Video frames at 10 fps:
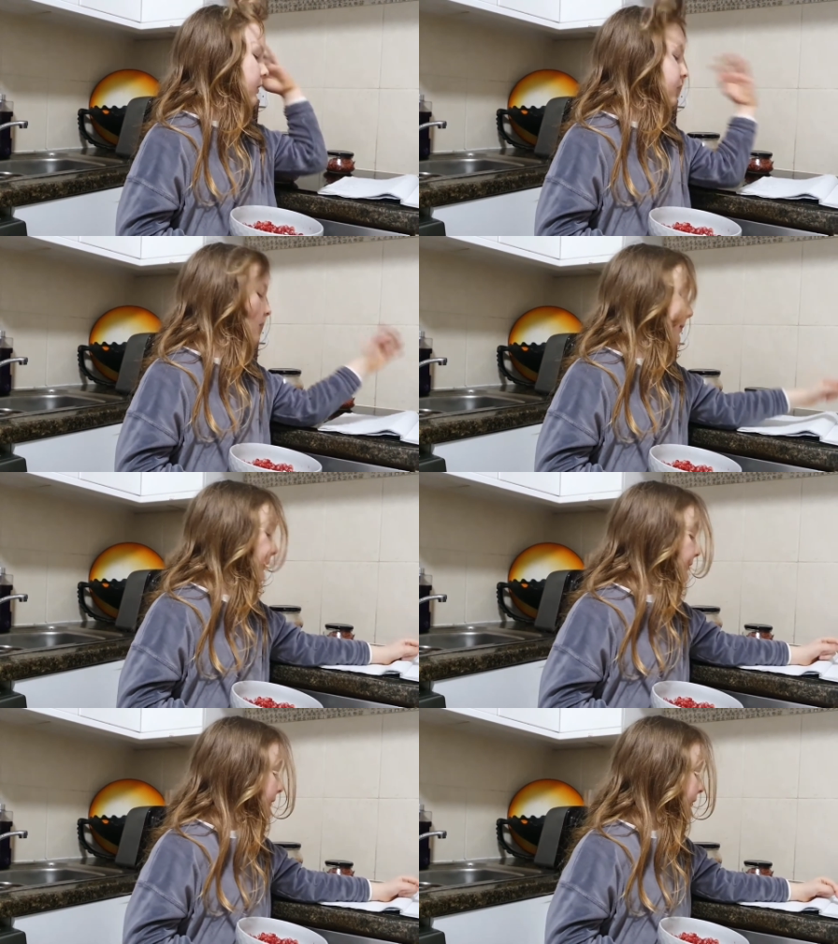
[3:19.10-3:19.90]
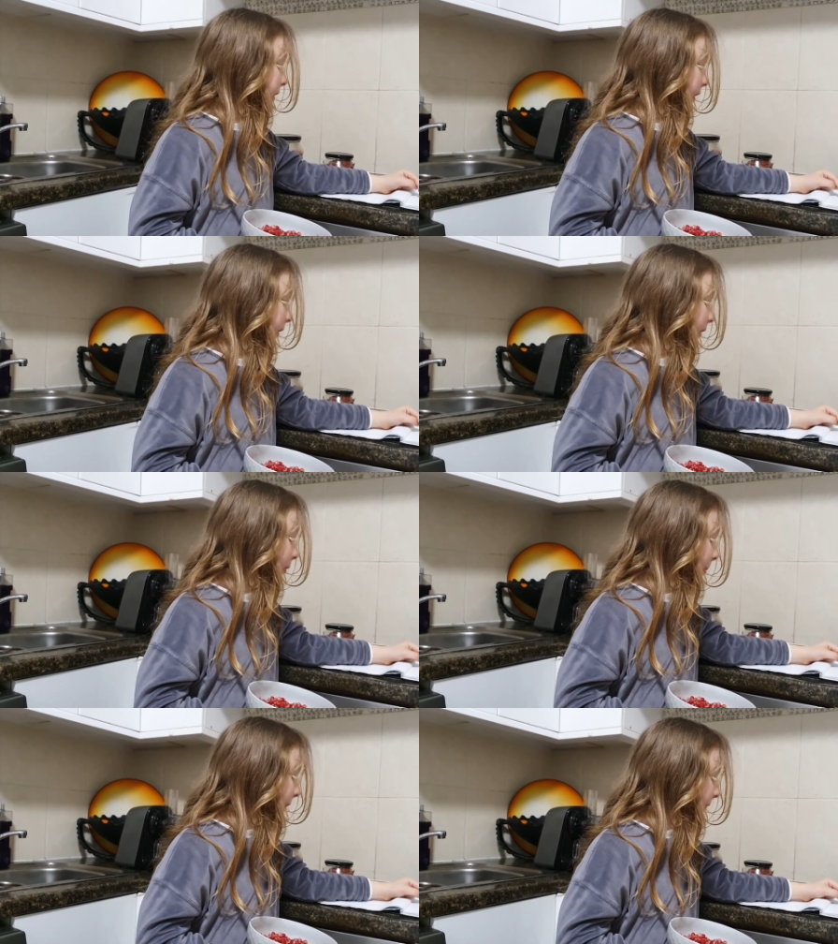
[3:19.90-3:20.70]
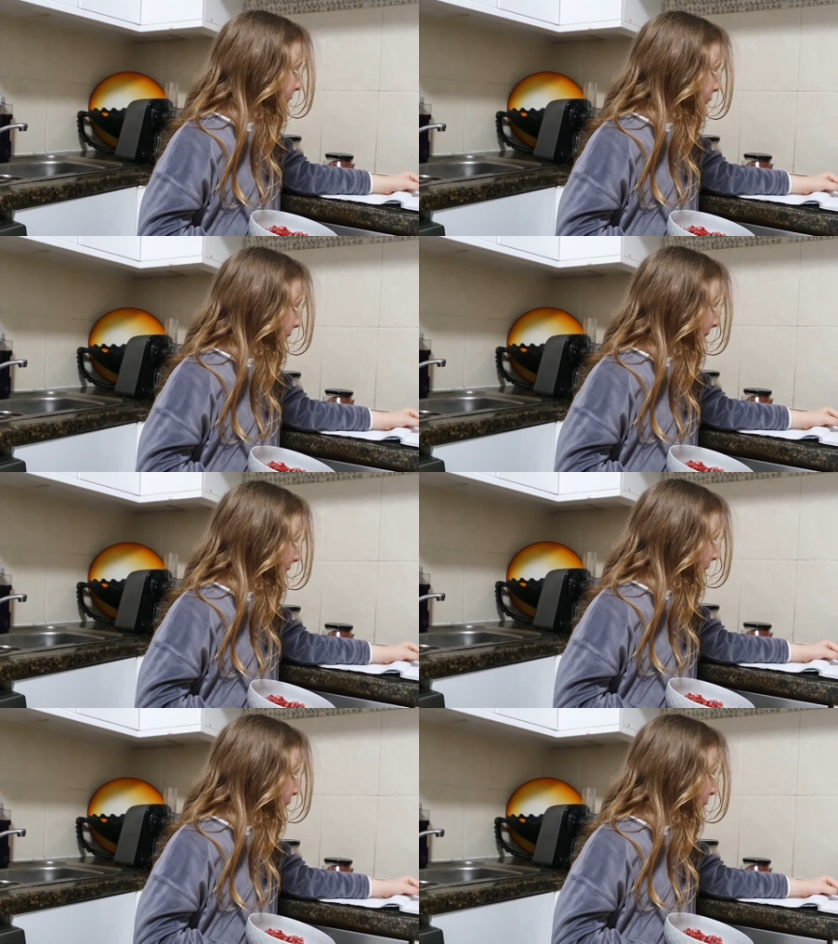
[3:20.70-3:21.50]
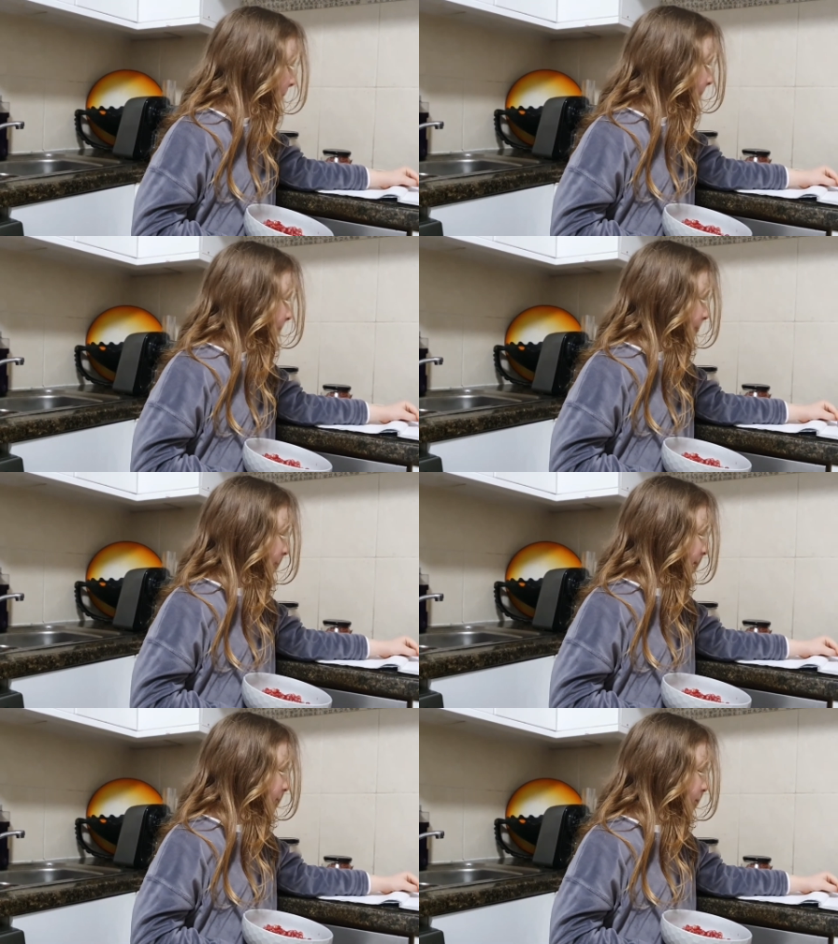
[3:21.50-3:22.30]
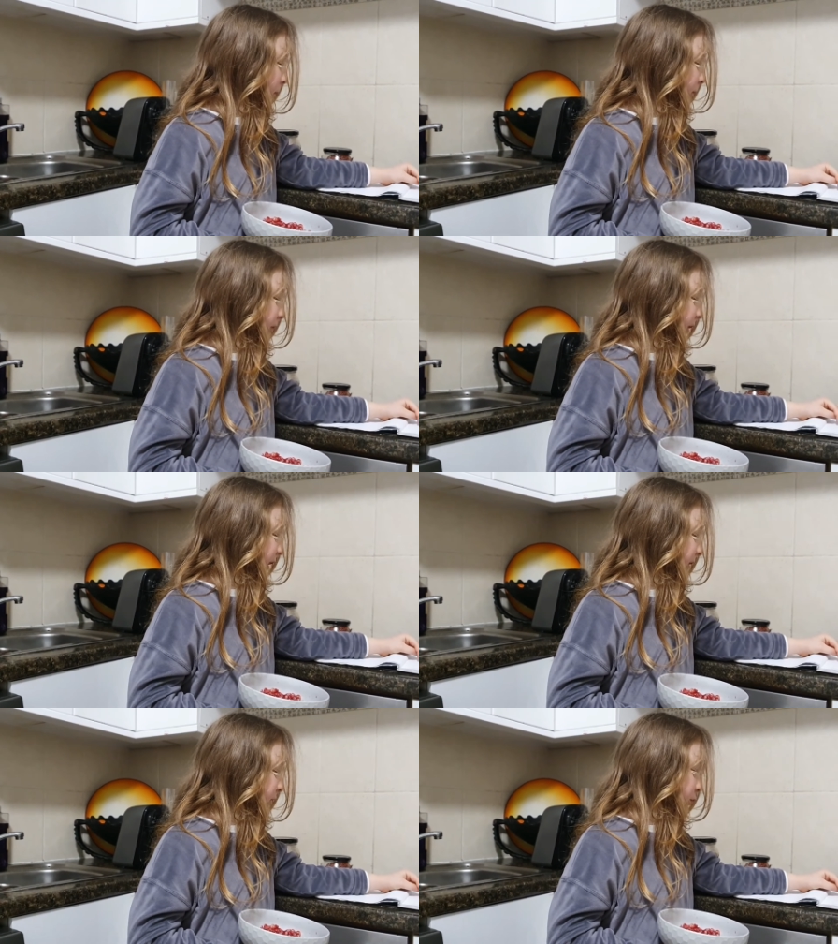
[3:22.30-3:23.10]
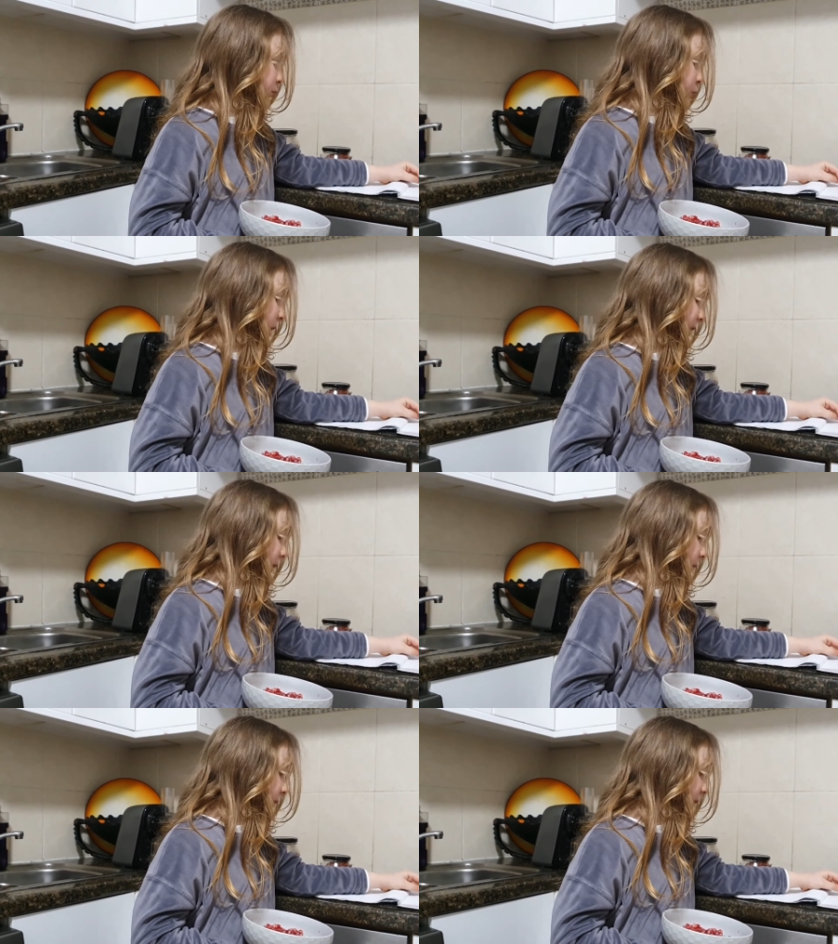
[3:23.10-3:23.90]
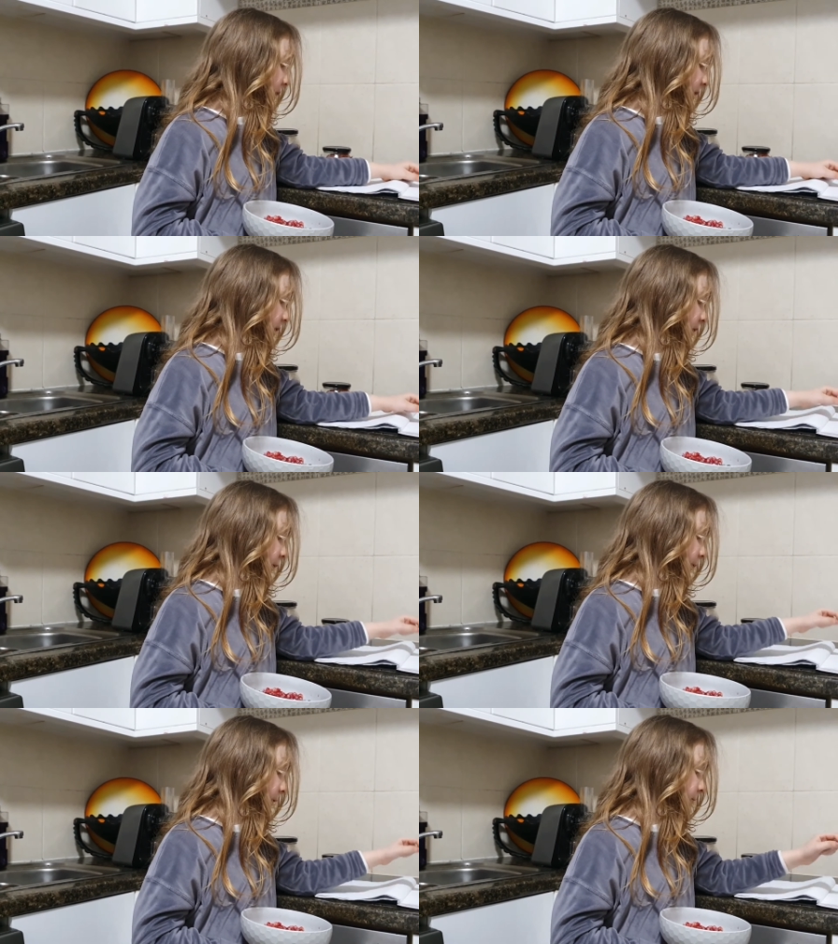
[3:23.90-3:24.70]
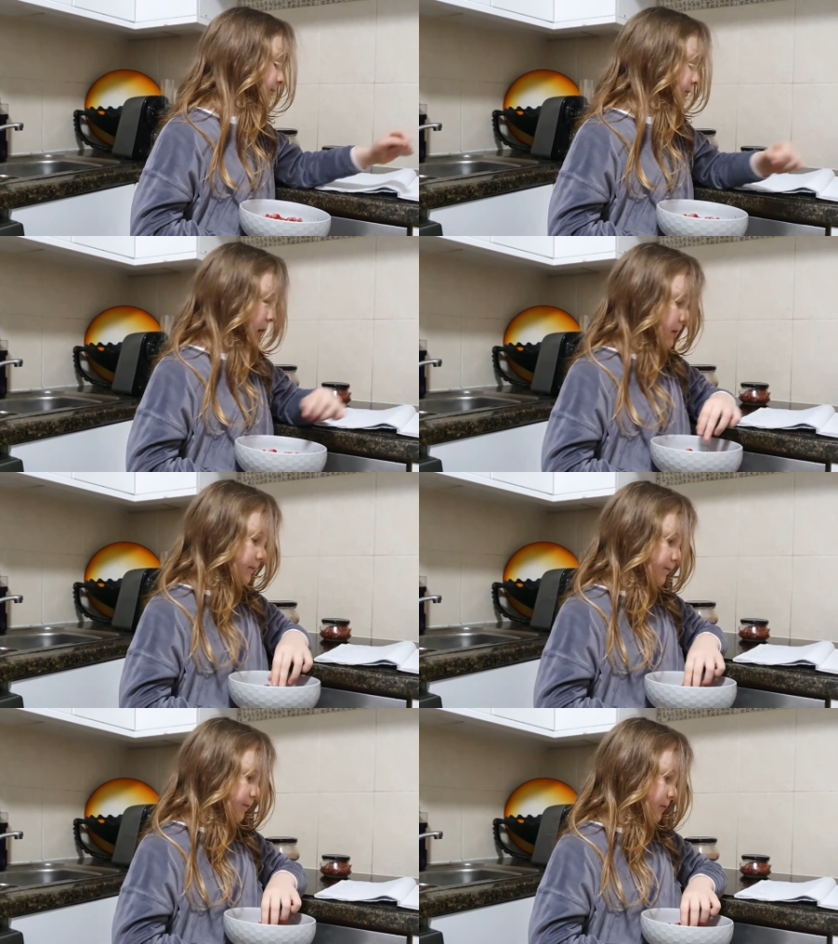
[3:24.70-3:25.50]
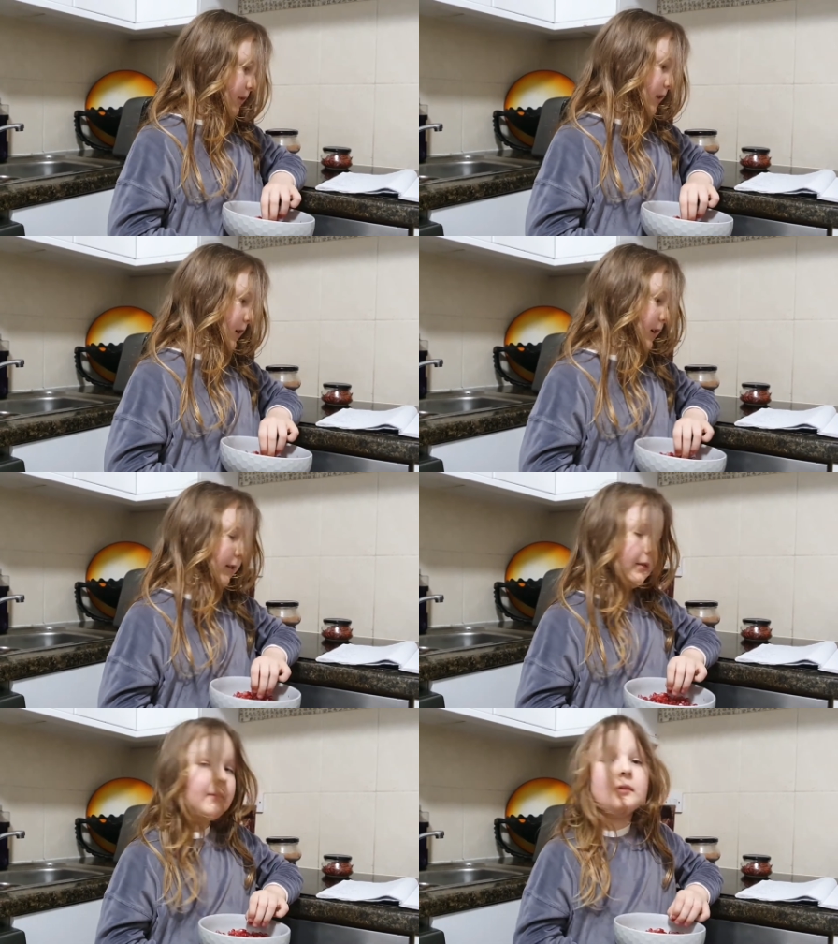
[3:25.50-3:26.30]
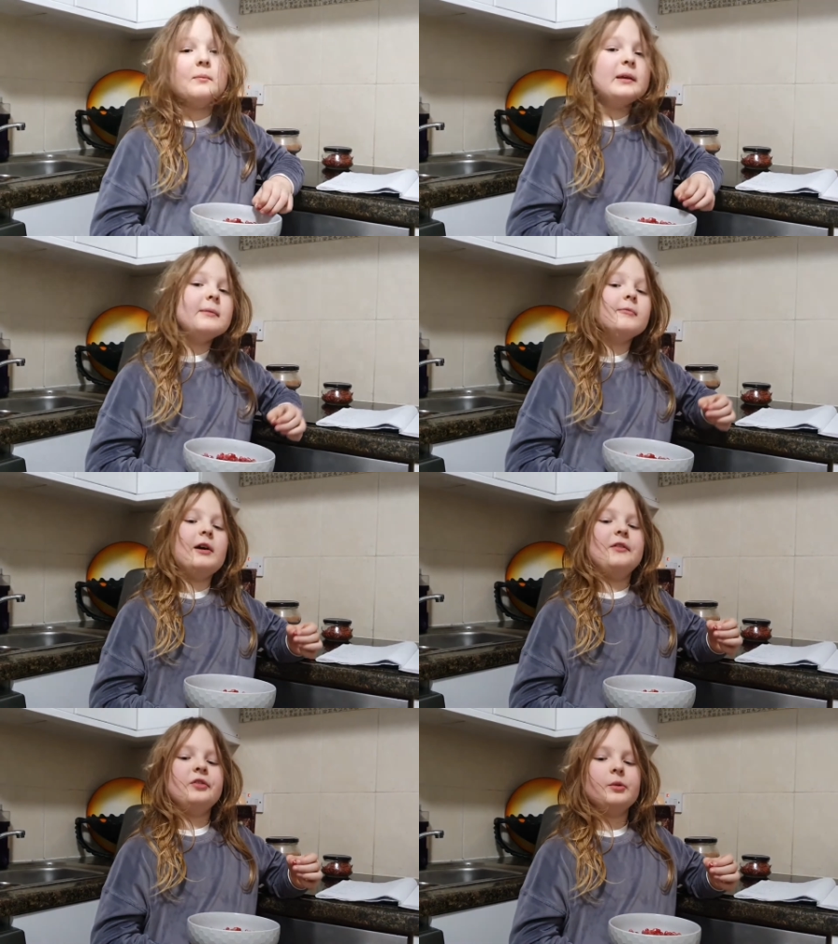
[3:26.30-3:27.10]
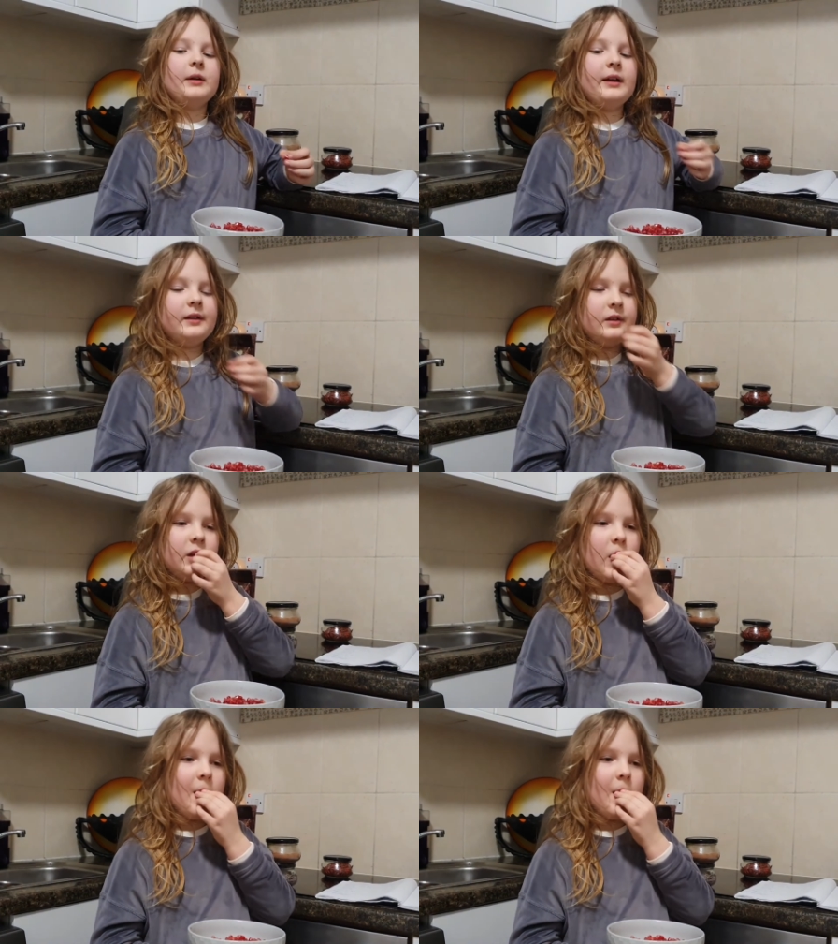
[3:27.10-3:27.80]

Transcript: Goji berries is about rank 4 and pomegranate is rank 5. Okay. If you've been wondering.